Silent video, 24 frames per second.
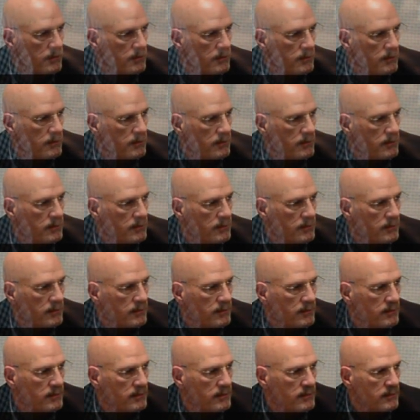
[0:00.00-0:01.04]

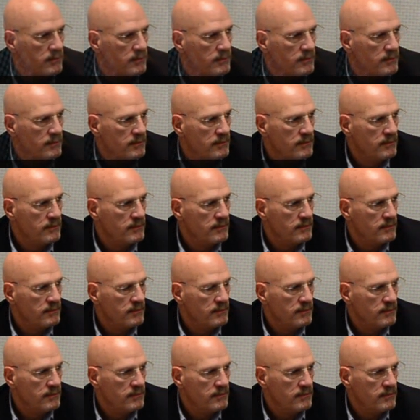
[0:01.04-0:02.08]

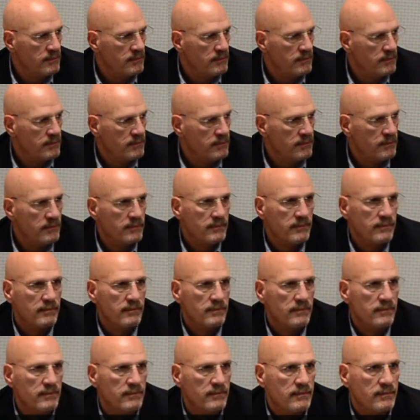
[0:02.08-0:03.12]

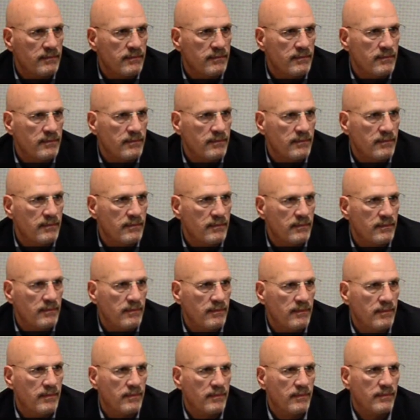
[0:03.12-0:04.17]

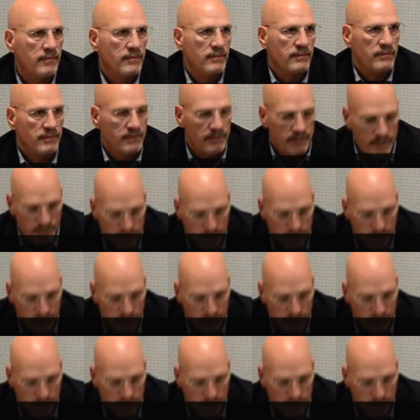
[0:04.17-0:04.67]
No words are spoken by the person on screen.